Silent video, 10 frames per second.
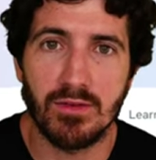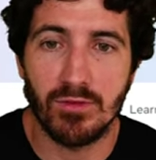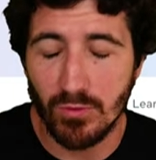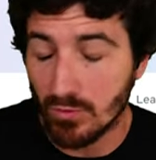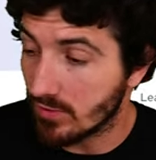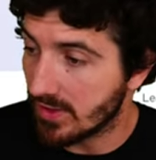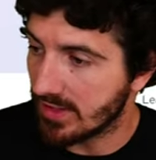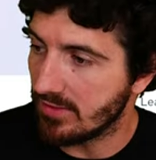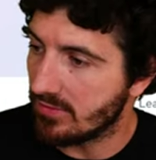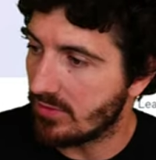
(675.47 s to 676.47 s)
you could
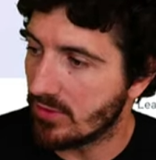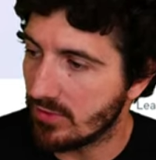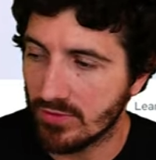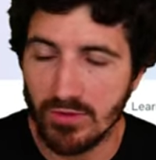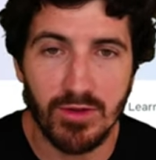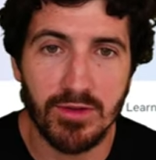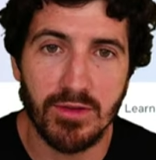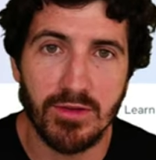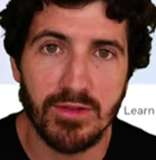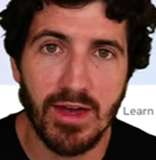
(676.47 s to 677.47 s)
leave those on
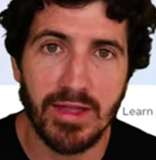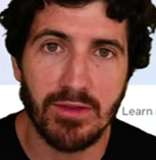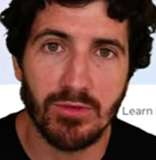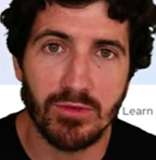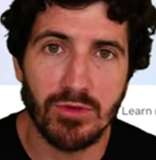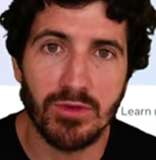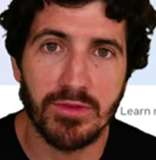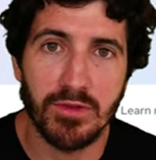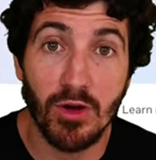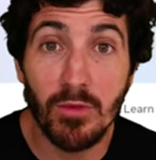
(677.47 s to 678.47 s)
the chat or
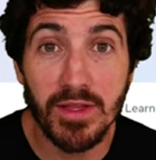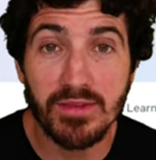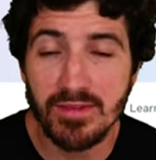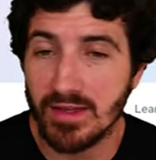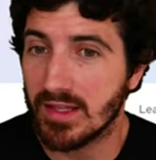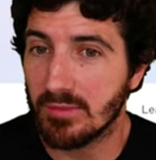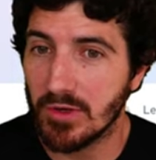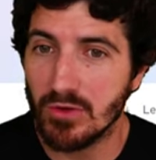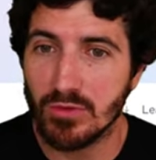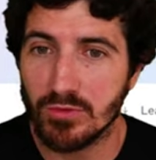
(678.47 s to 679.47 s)
on the comments and let me
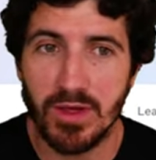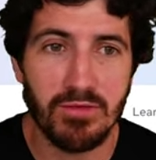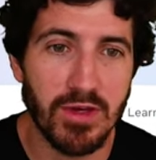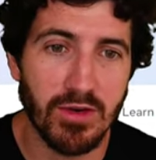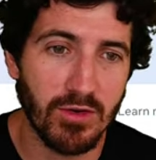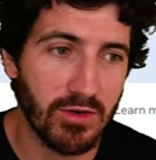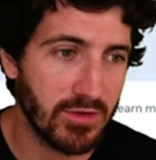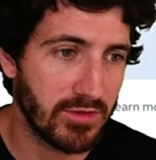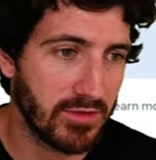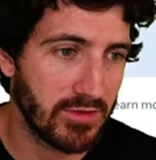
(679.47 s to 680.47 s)
know, or maybe
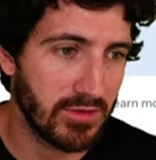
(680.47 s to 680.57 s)
on